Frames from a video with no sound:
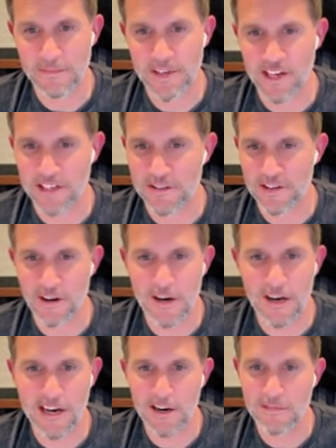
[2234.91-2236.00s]
kicking the yaw
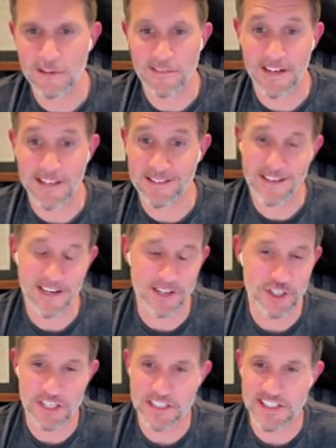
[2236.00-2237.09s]
out and like yeah,
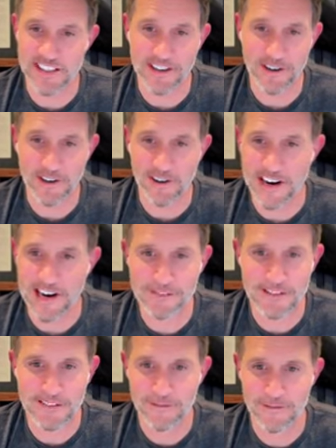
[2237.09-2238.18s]
adjusting the
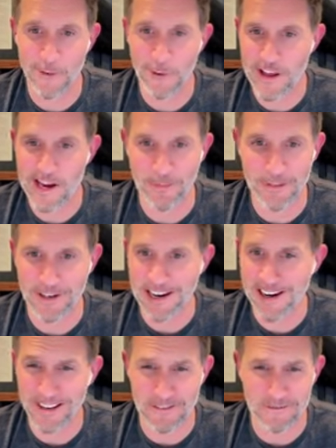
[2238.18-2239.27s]
aircraft for that with a
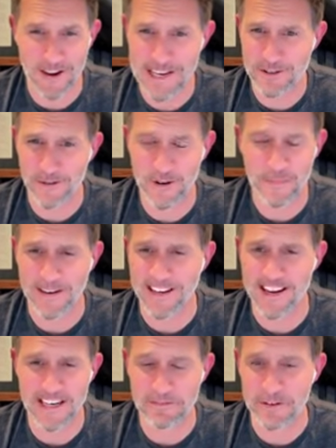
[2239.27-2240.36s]
guy on the fast rope. I
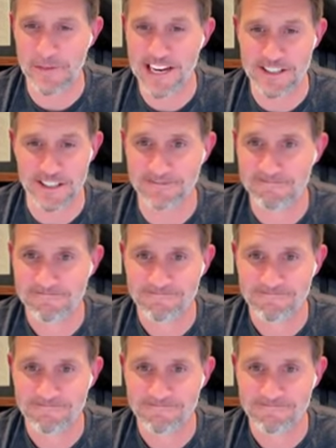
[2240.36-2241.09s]
can't even imagine.